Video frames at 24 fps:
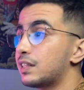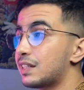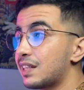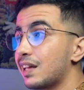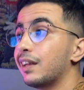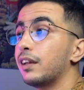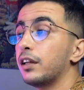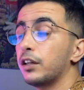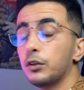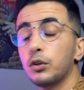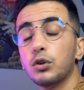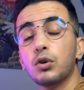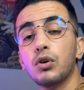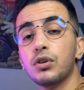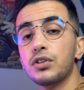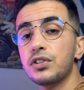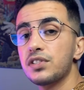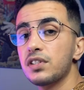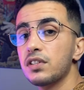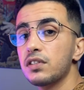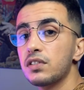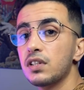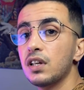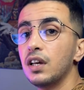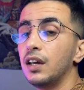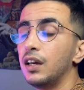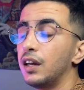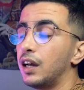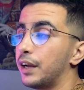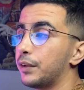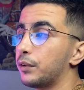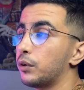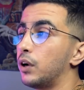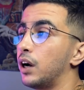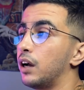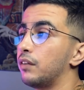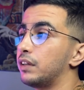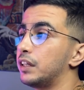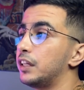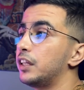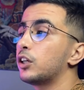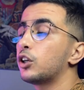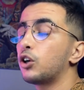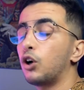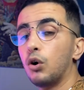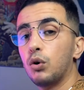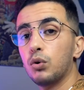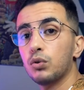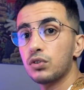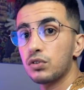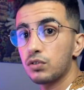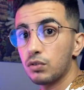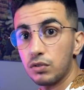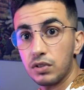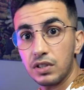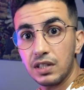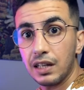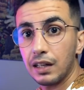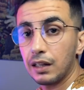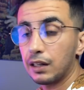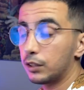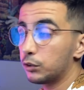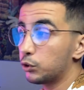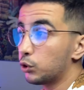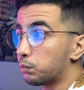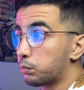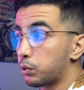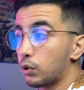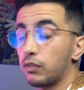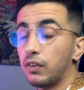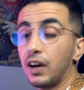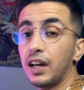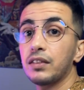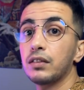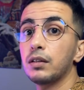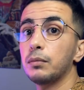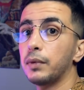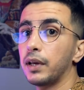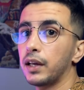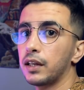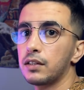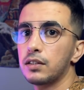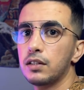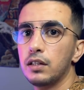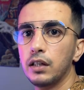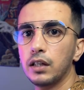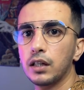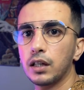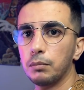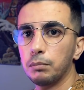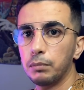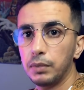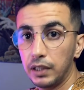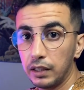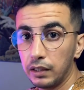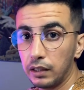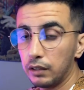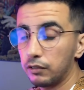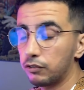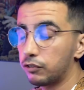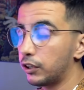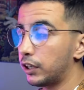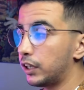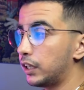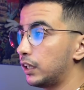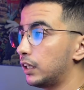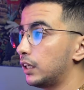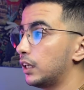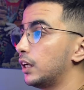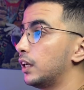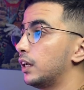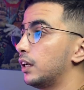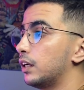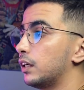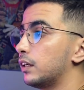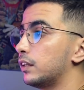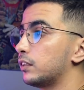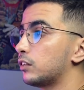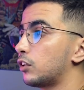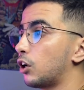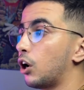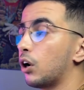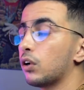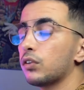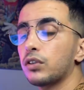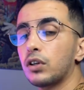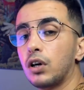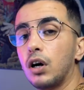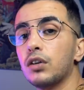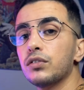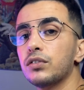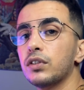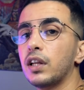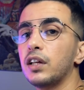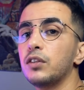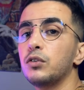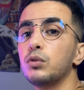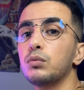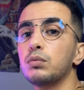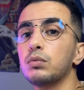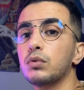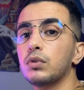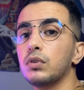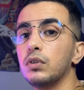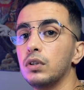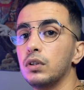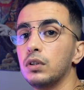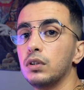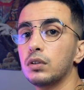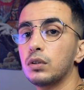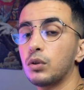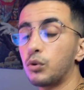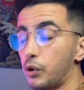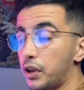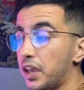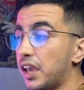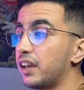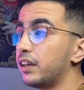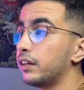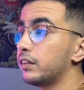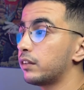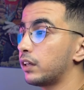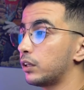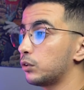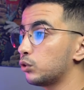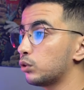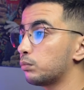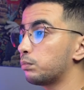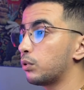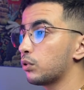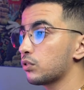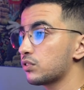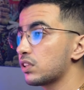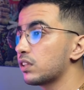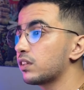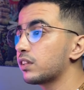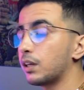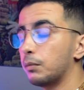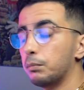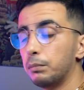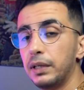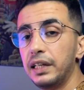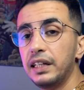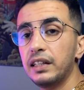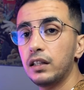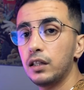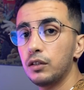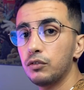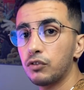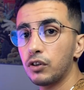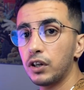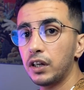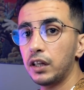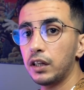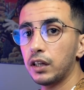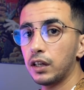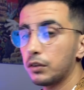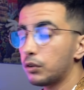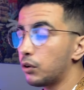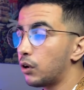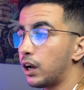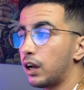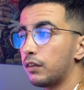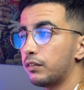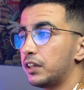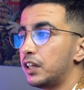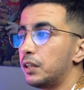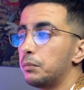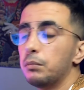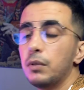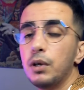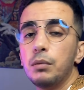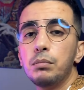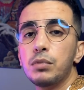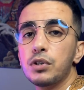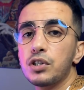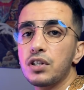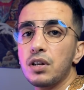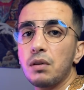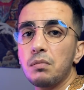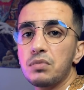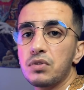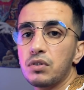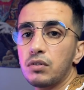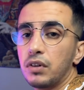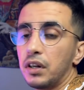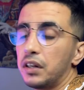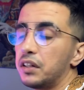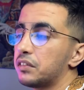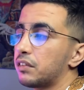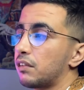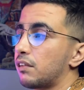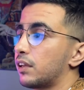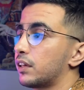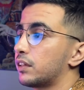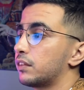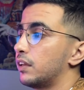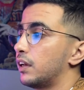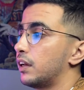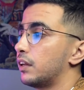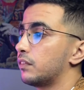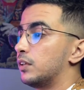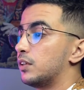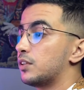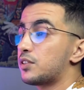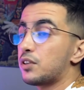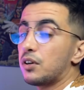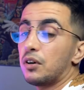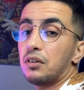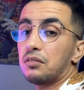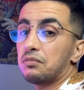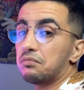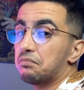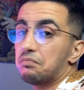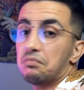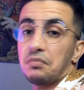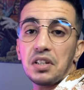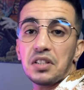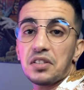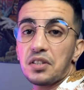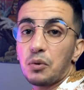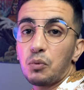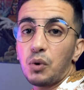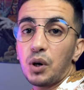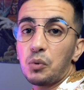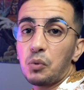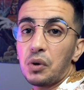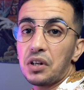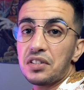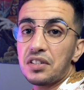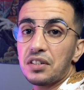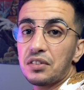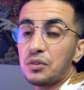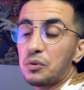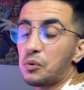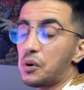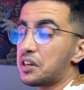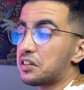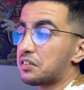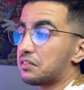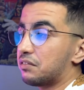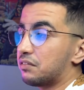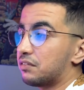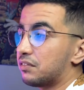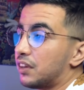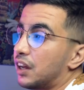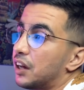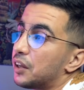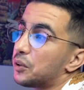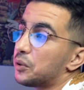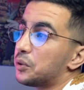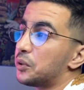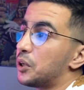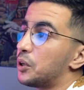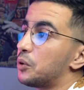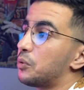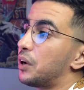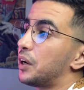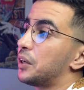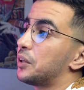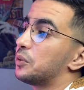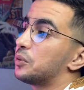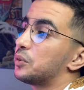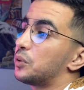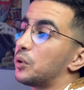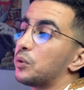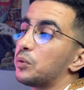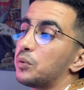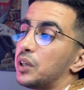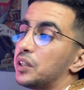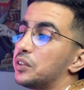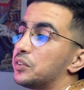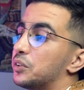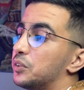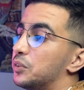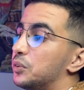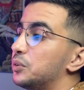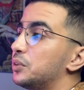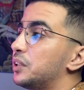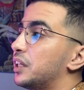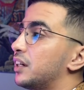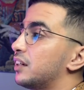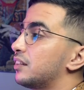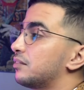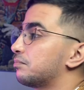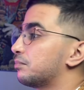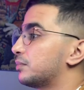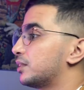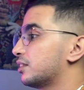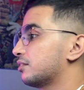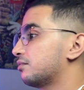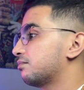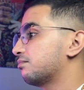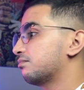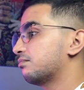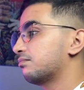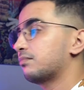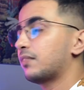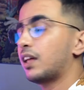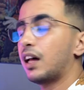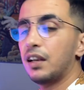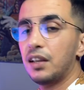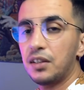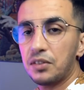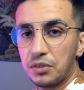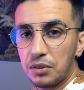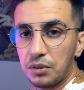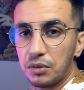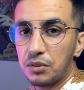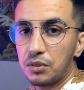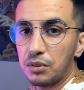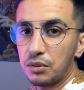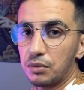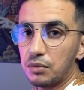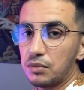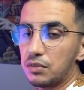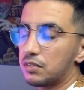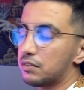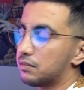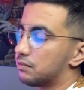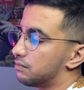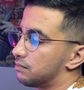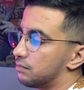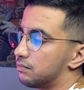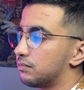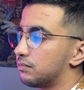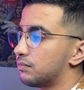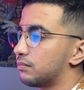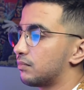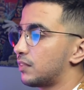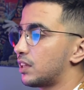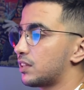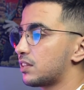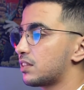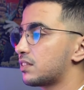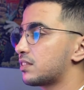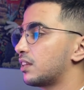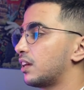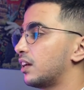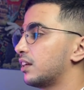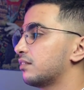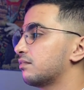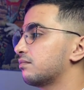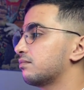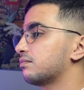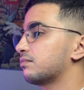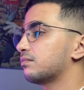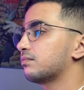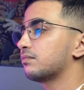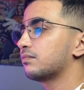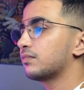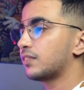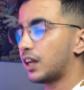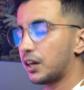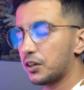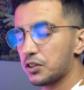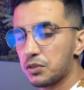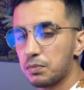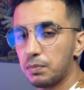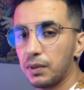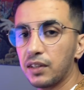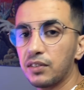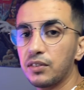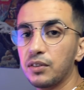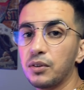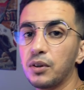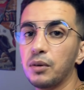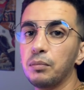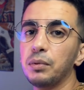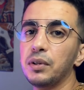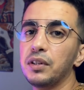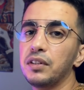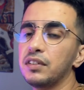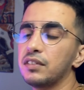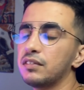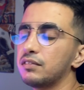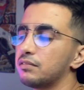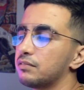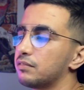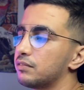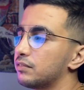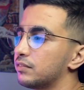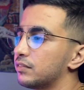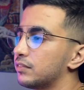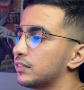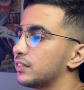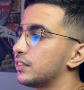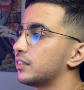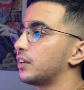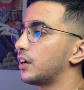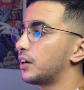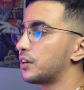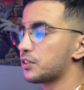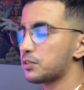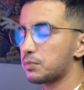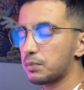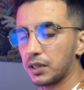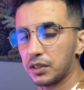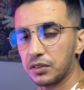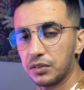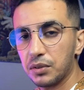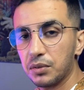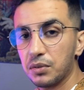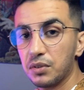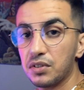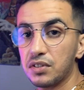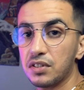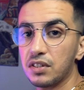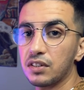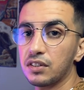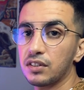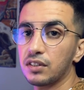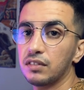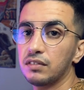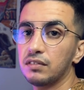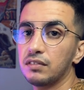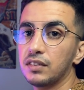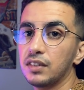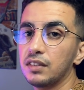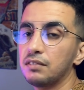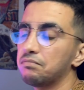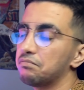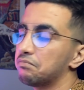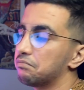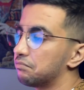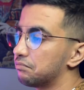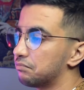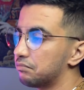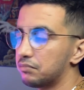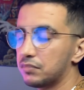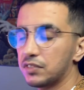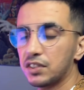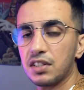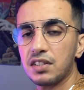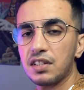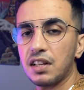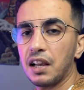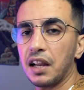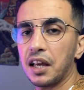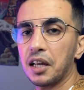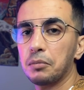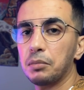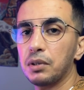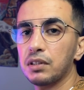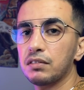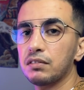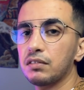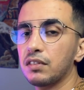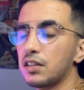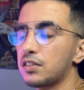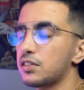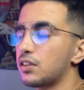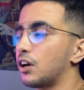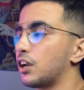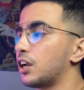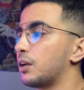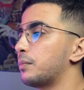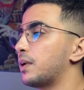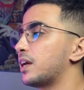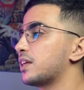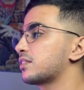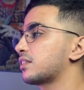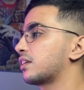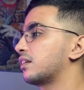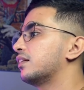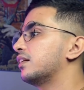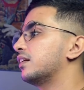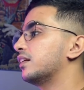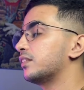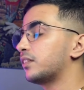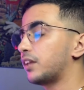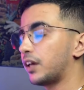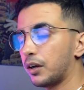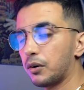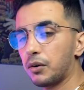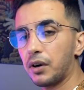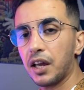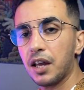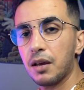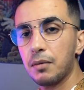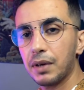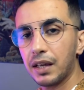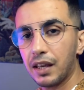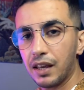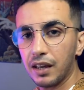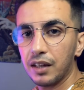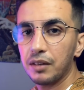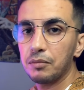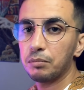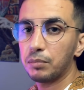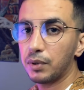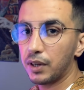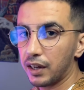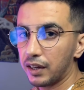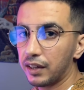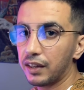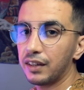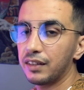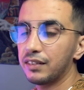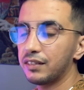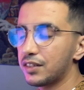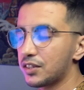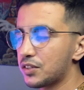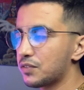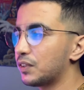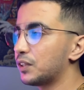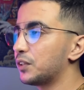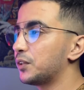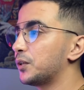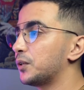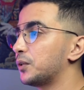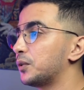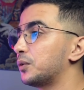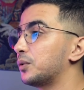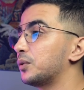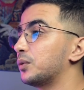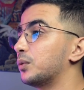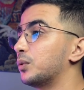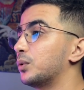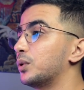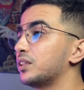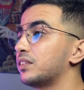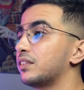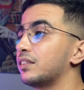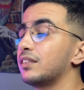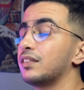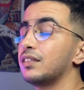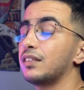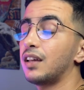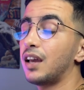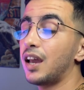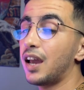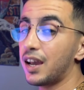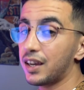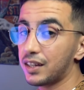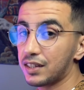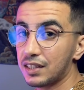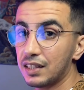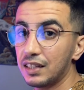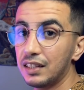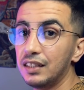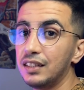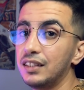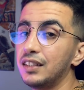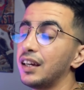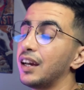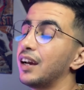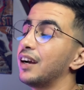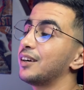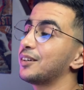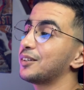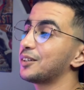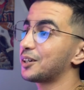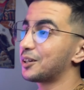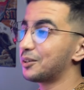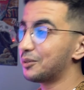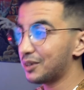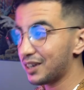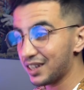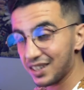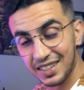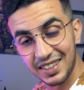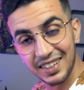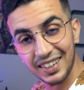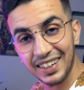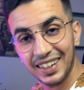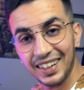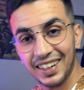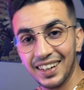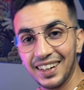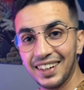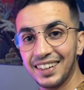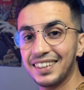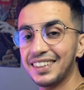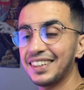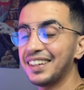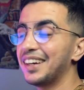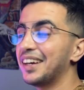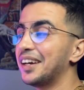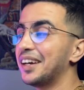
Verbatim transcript: any courses. I don't have any calls to sell. I do provide them actually completely free. And all the content I do create, I do post it completely free. I don't have any memberships or anything like that. So it's a win-win situation. I don't know why you don't want to do that, but I'll let you choose. As I said, I respect your opinion and I respect your decision. Just a like button, that's all I'm asking. And here I am again back in this video with actually a request again,